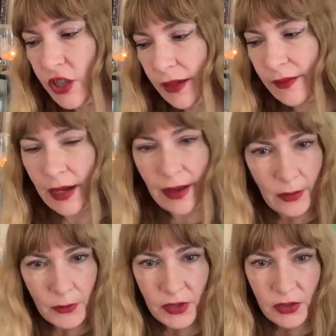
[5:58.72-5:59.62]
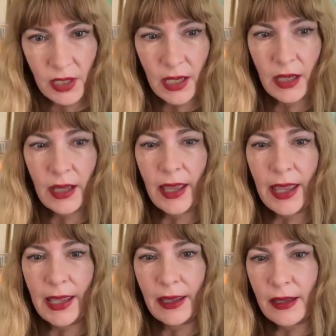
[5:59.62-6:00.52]
check that out.
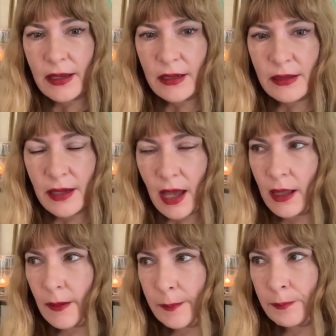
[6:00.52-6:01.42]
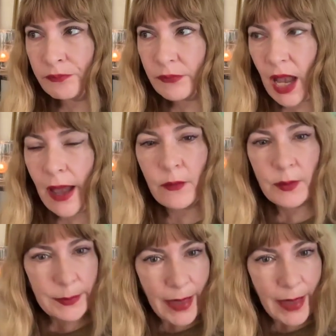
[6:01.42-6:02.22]
And I will be